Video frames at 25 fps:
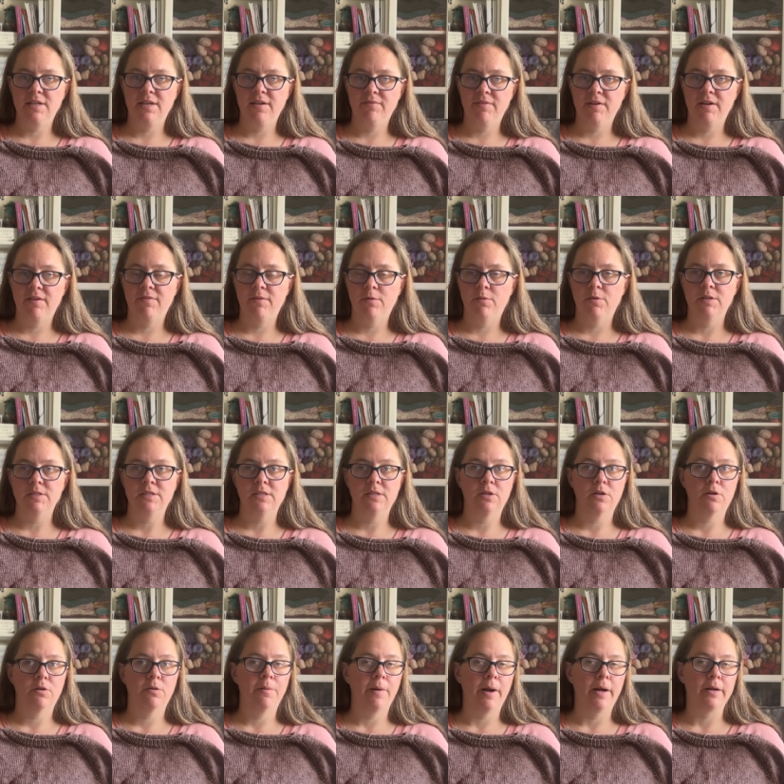Even if it wasn't the
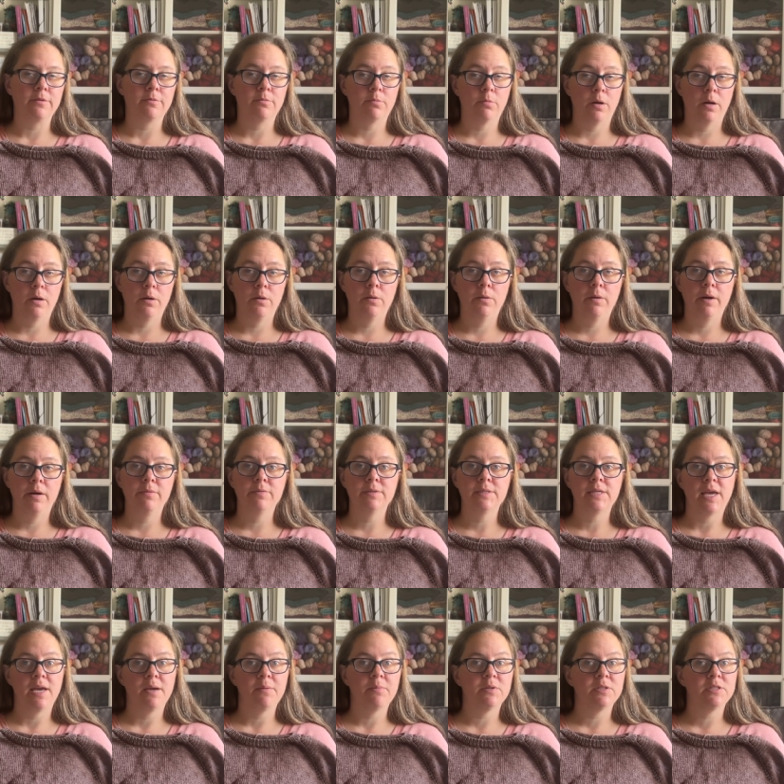correct row, I was
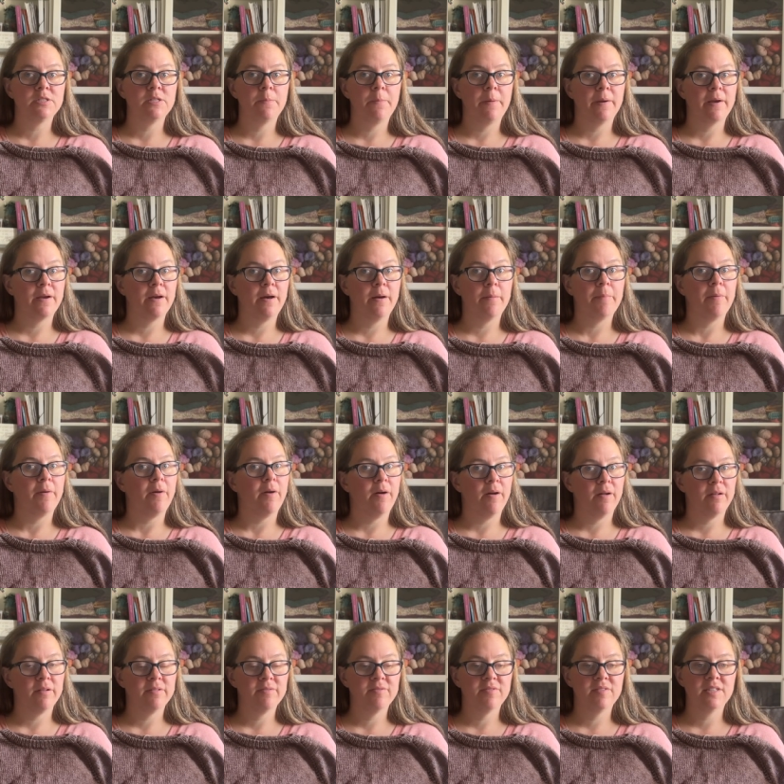able to pick up
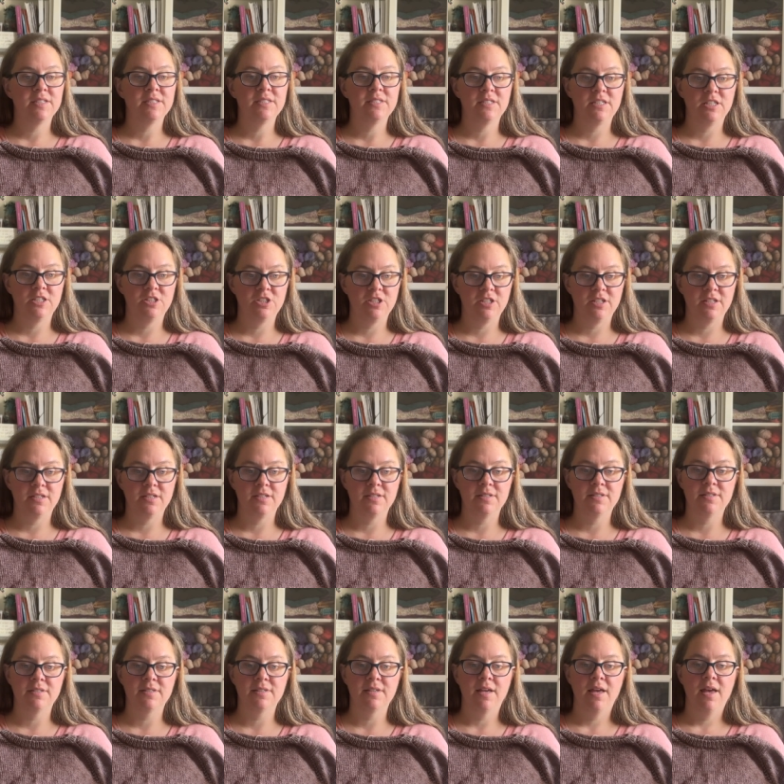all of the
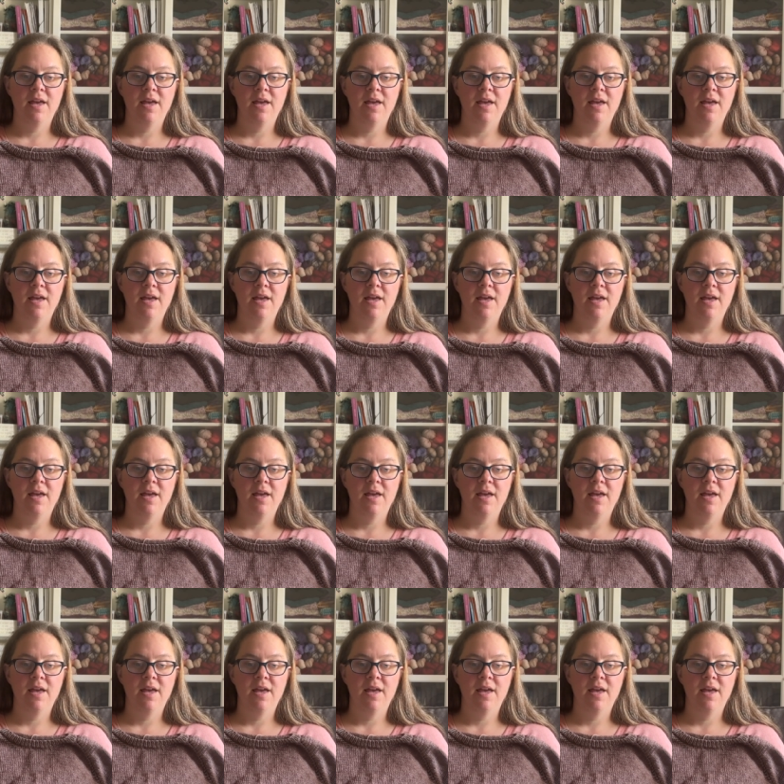stitches.